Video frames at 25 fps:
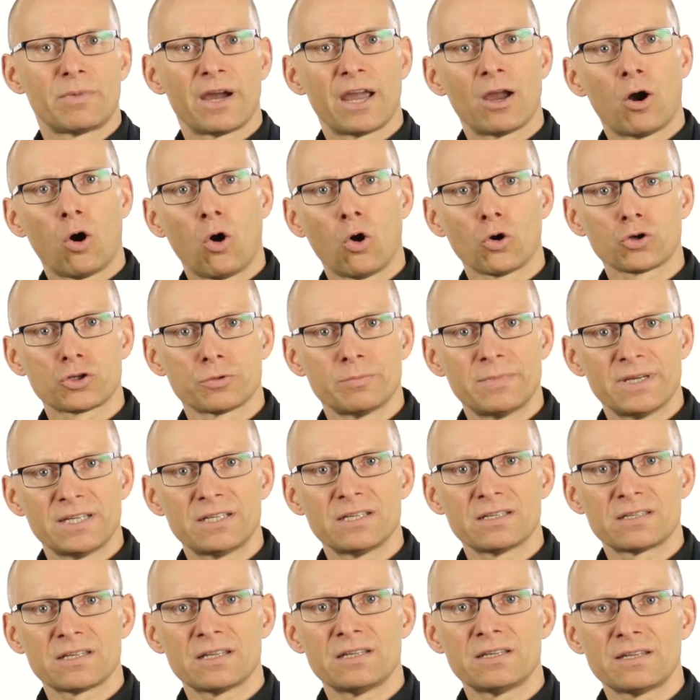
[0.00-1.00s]
by
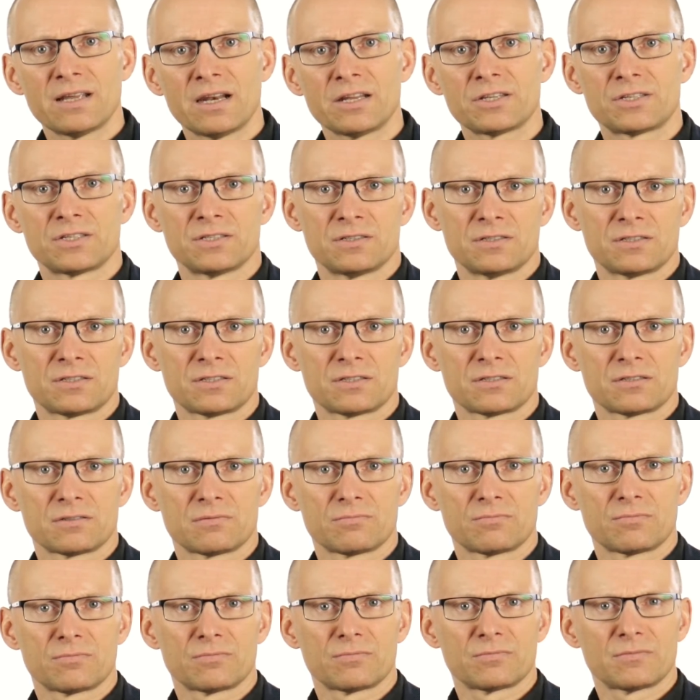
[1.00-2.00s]
automated intelligence.
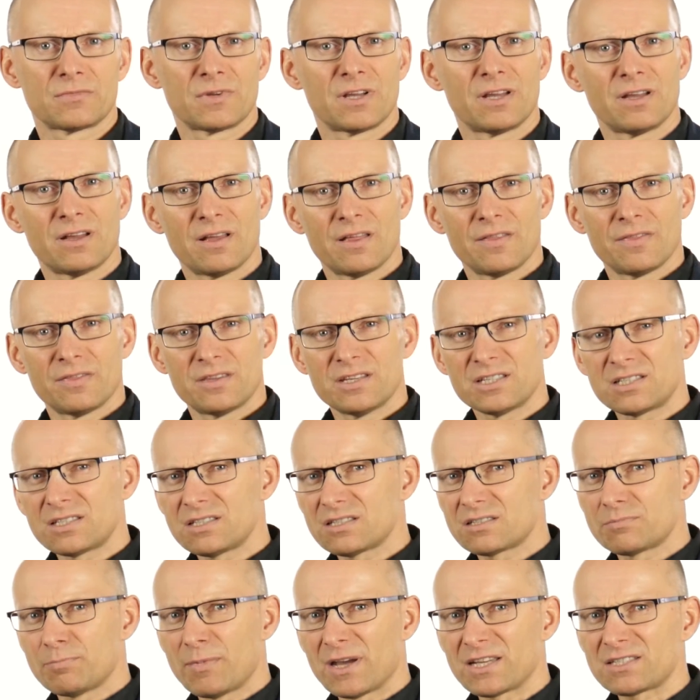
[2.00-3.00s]
This
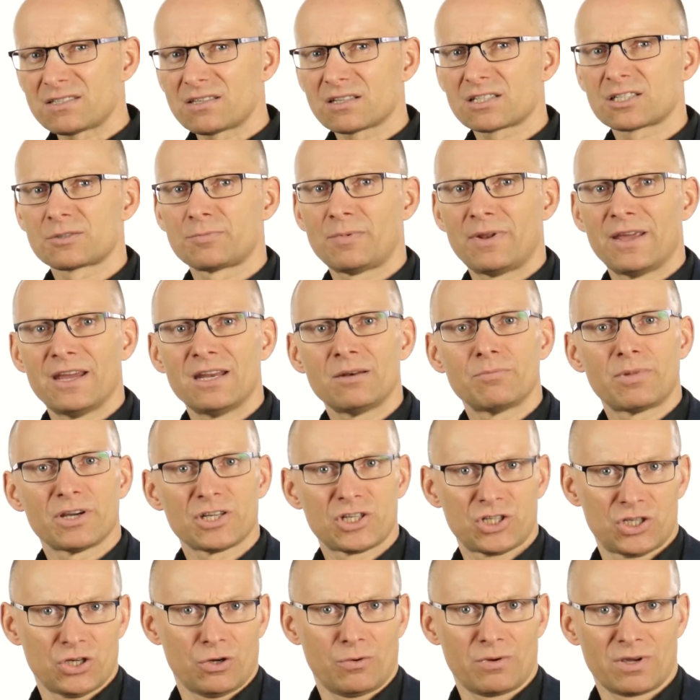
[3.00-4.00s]
is best explained by
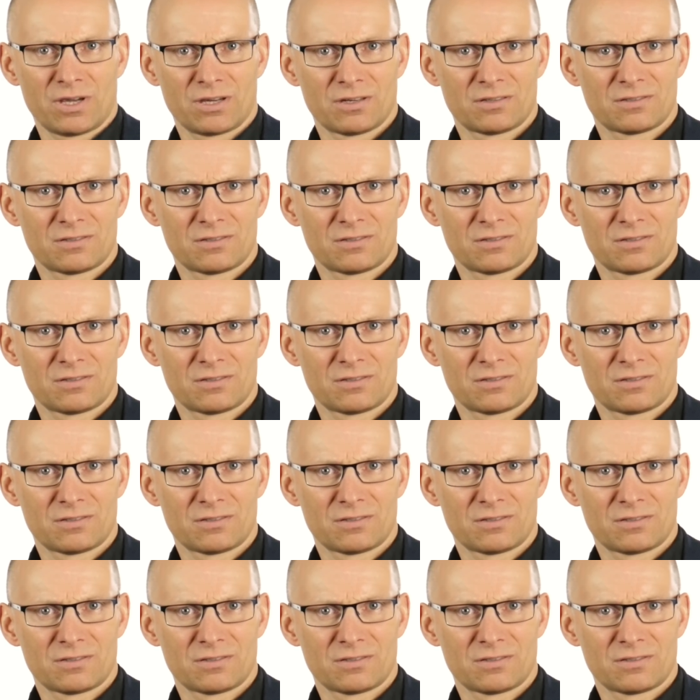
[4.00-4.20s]
showing